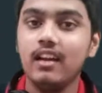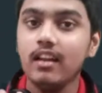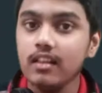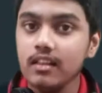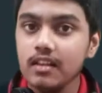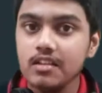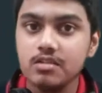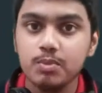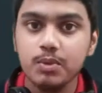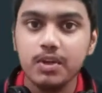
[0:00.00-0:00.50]
in
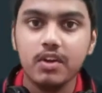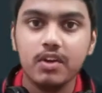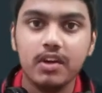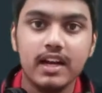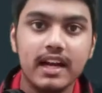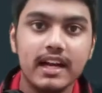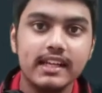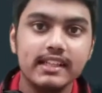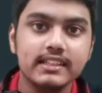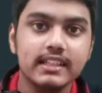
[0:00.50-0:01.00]
this video
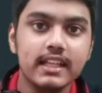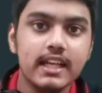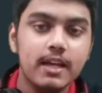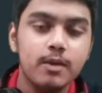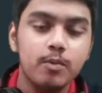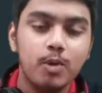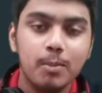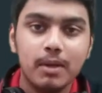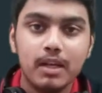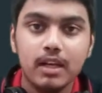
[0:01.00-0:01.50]
guys
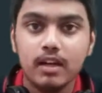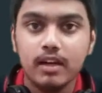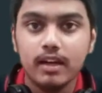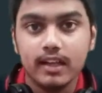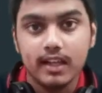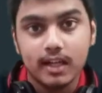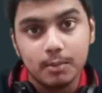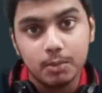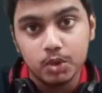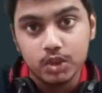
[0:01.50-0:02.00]
we'll be
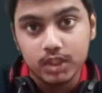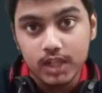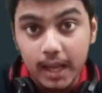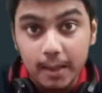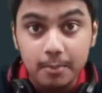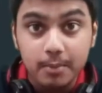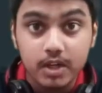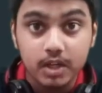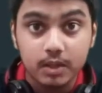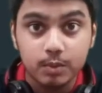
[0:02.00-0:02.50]
learning about
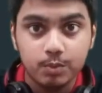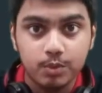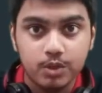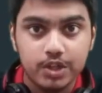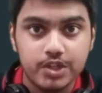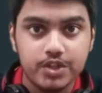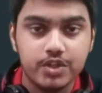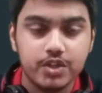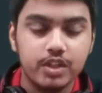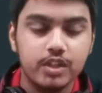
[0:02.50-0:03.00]
type
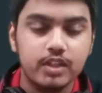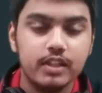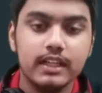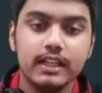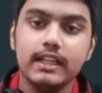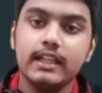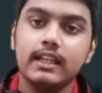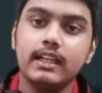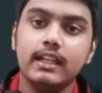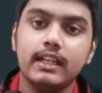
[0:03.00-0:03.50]
conversion
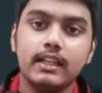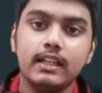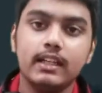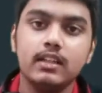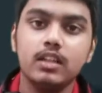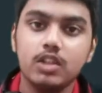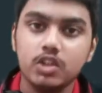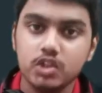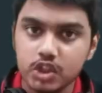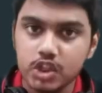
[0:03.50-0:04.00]

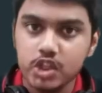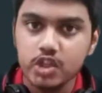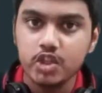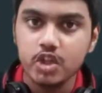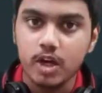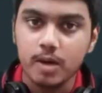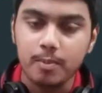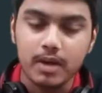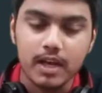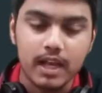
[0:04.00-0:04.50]
in C#
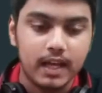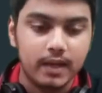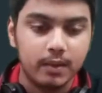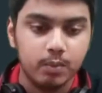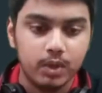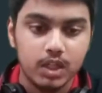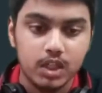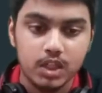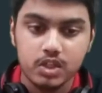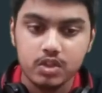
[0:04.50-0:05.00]

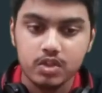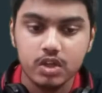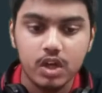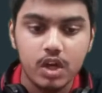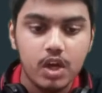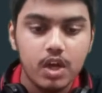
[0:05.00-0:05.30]
language.